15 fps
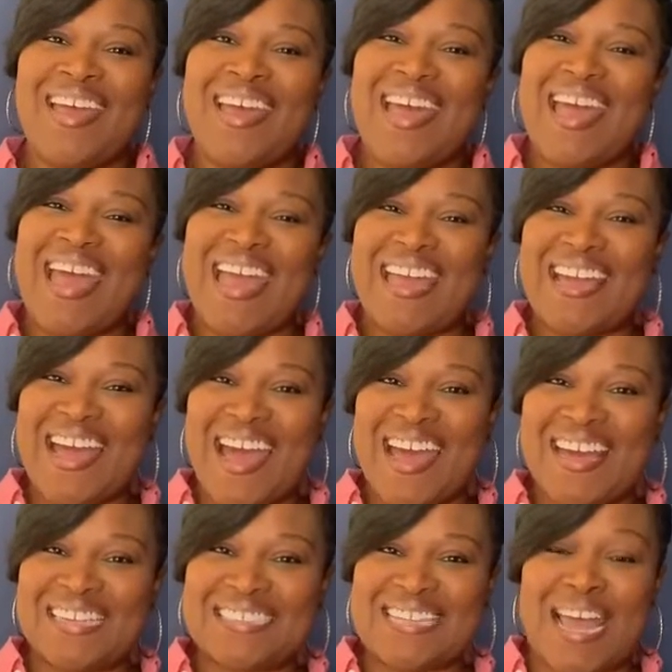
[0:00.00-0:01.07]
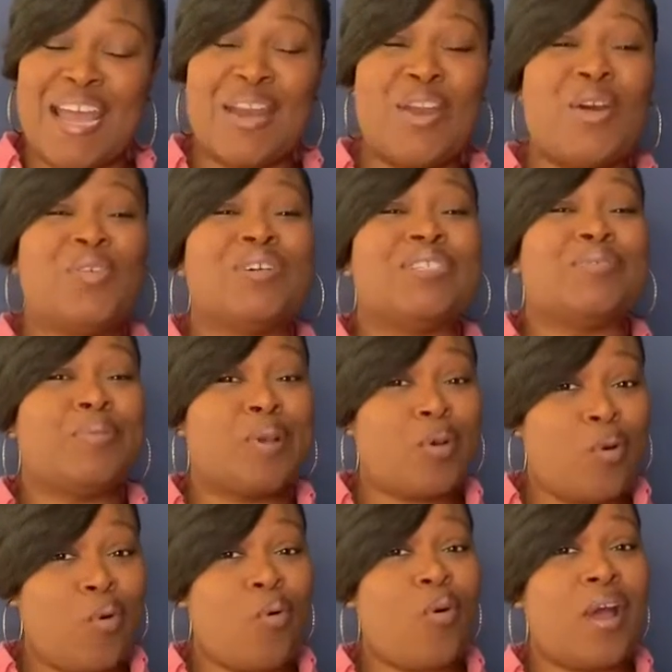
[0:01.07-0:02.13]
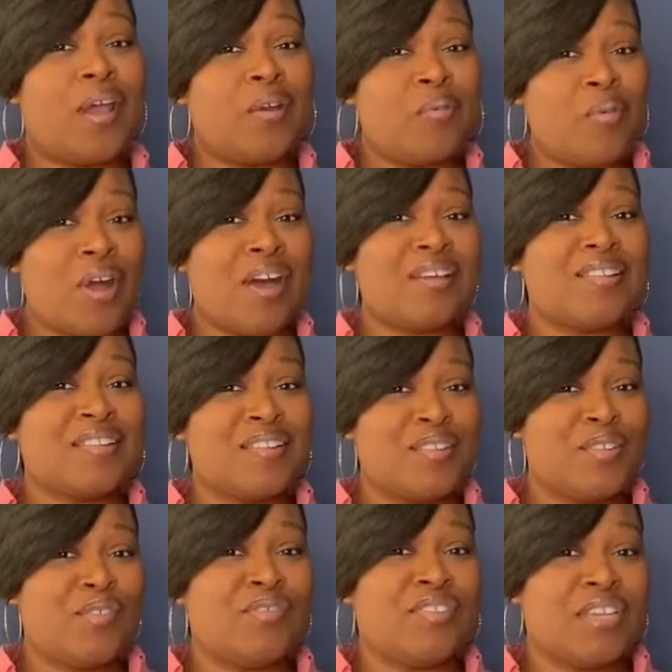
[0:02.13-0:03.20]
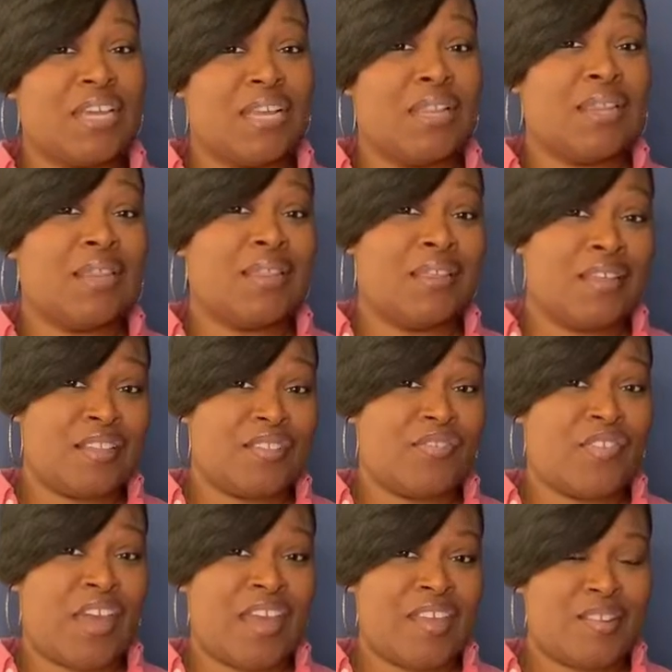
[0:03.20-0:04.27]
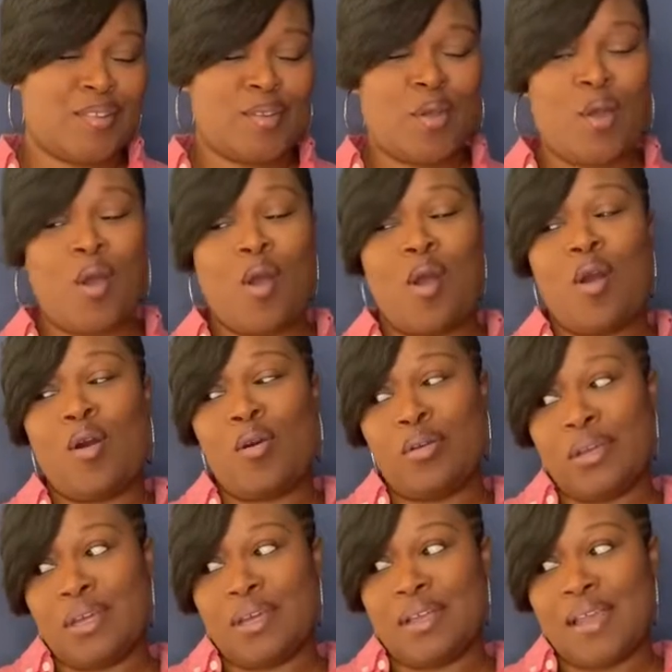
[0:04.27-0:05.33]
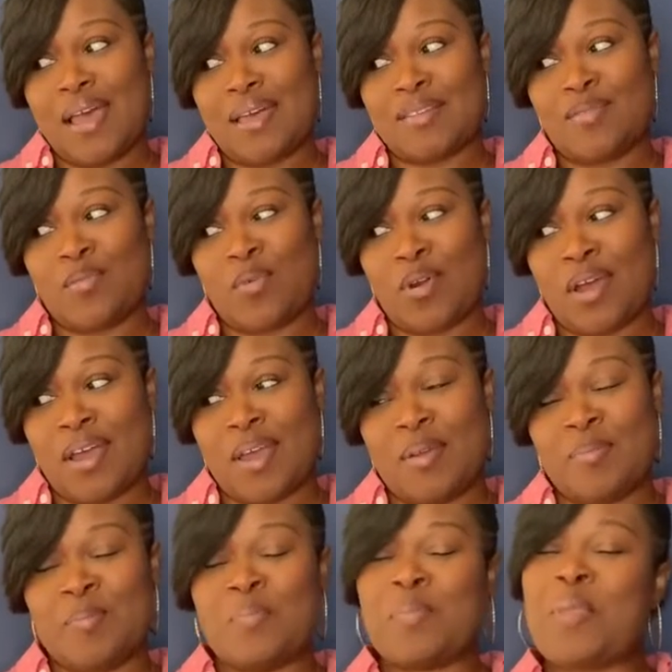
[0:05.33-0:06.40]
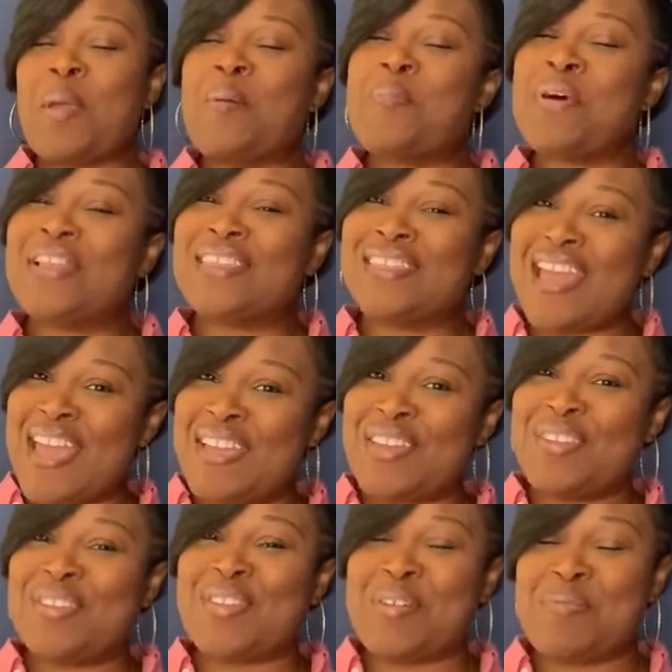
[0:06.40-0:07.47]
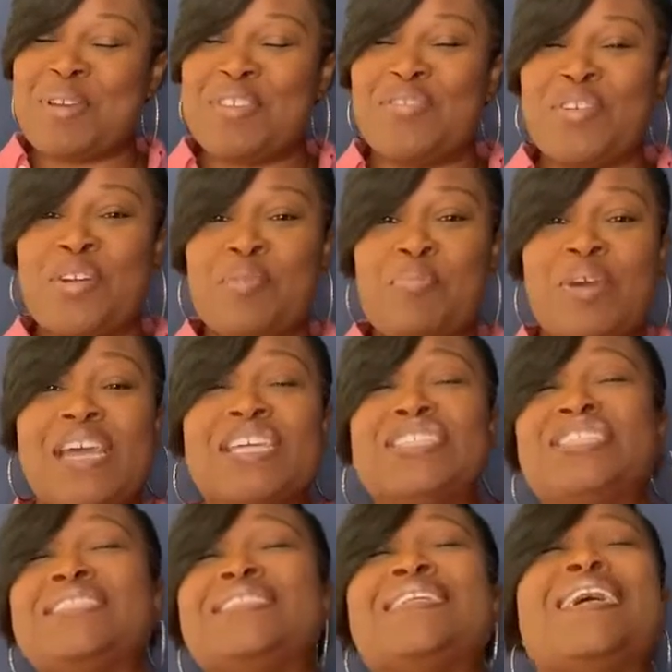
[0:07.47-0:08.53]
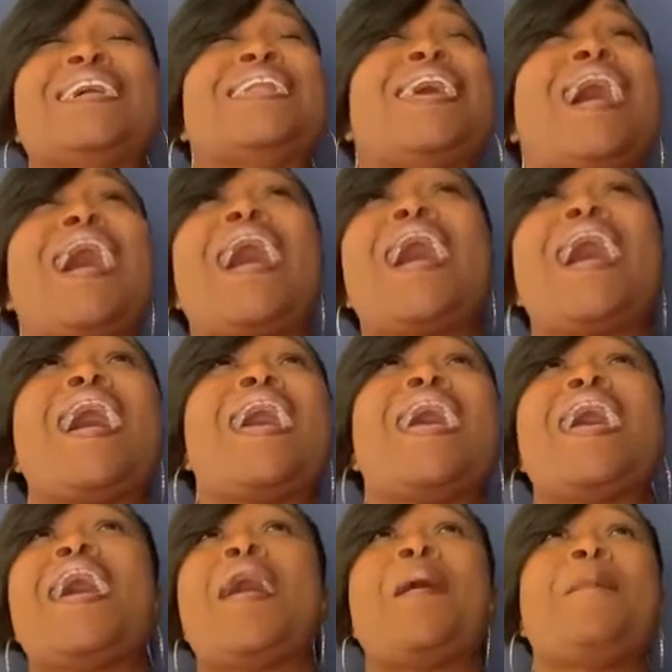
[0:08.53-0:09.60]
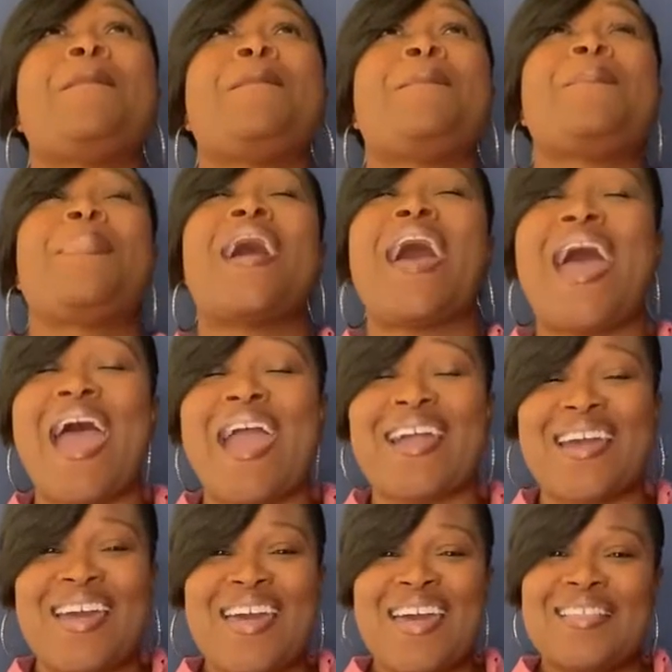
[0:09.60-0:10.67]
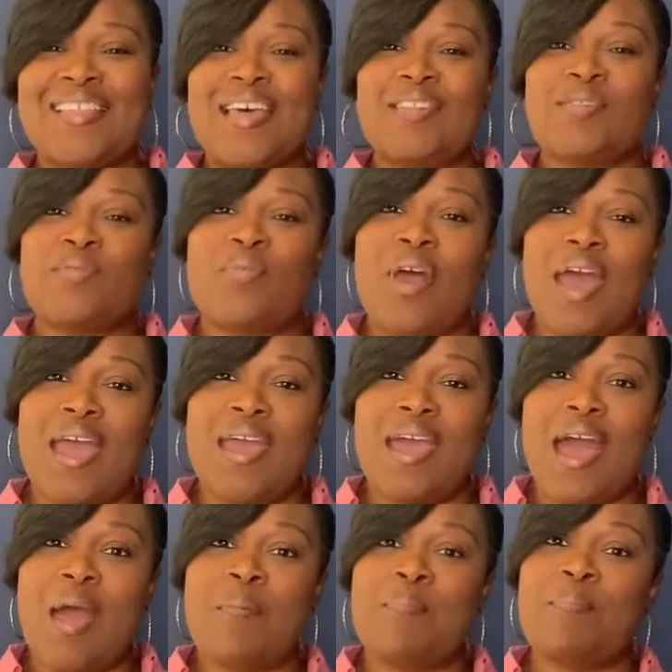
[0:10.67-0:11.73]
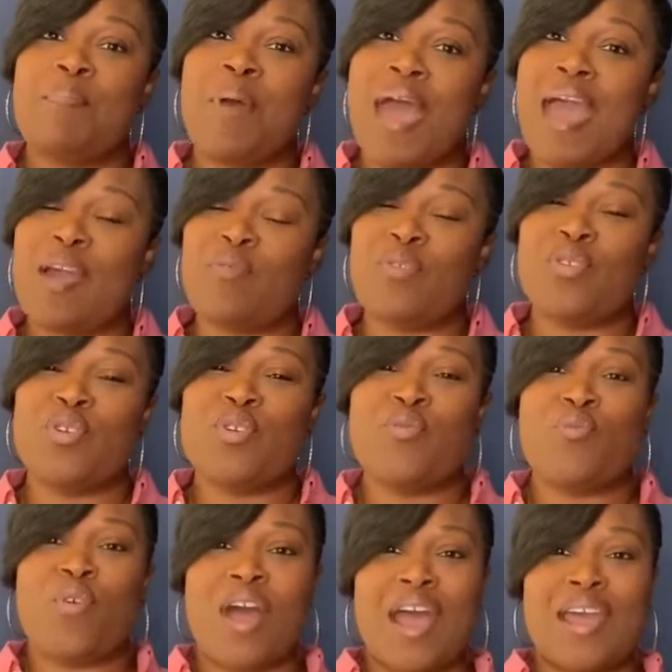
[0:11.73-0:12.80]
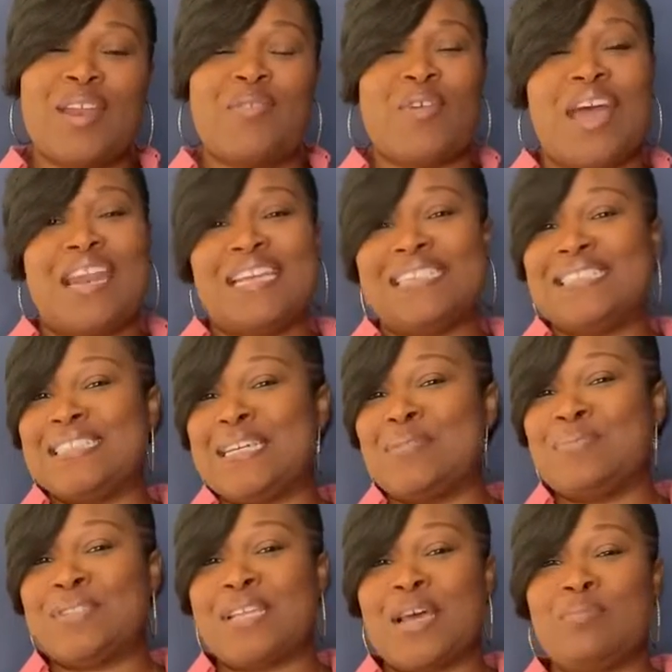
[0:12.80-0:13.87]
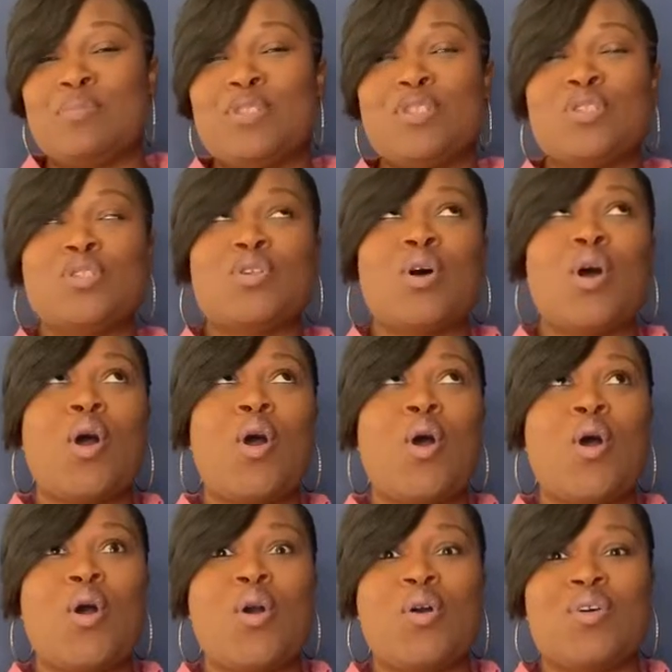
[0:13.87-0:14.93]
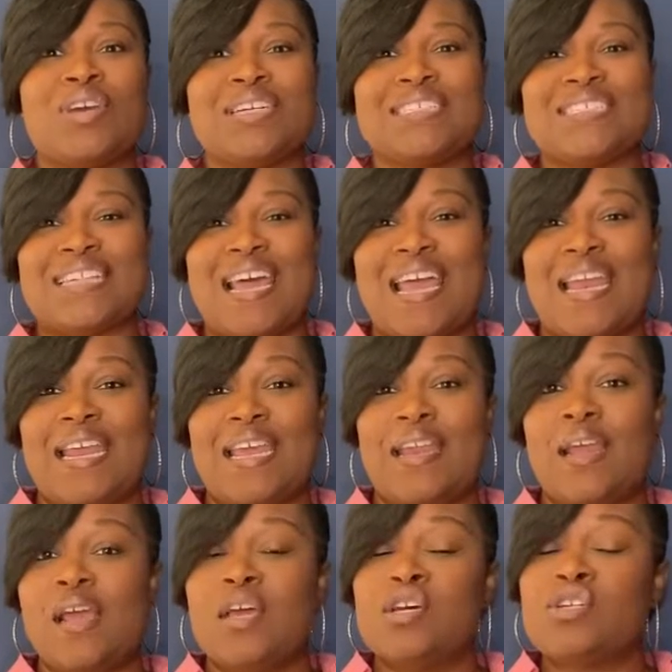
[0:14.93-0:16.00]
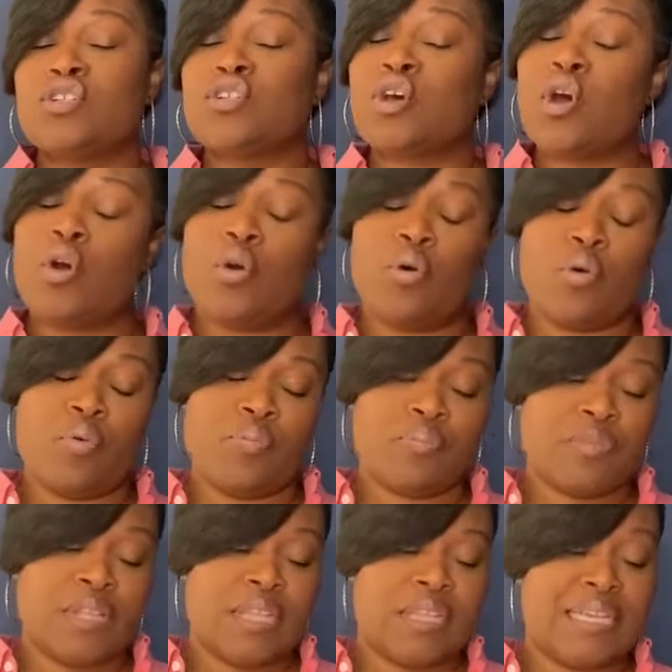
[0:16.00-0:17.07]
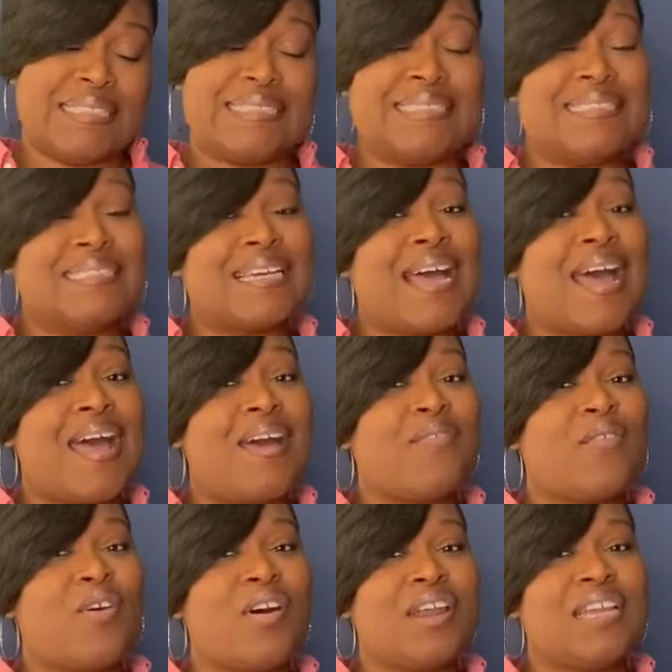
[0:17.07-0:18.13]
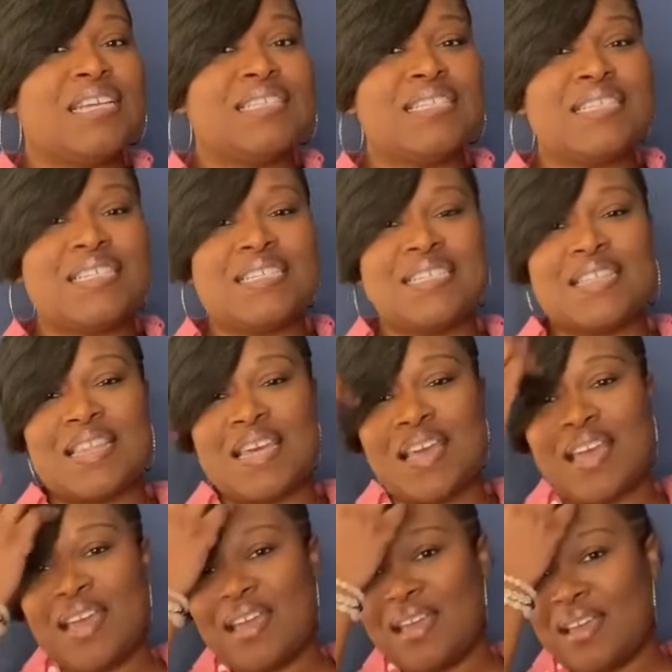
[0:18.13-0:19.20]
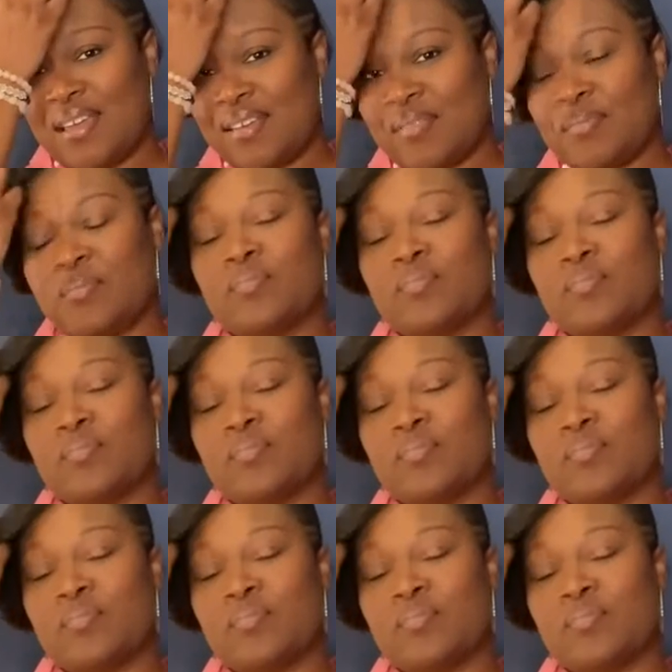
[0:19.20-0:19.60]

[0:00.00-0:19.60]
Hey guys, I know it's been quite a while since you've seen this face holding a glass of wine, but thank you so much for your patience, and I am back. That's right, I'm back with your wine and writing tips, and I'm so excited. So let's dive on into this thing.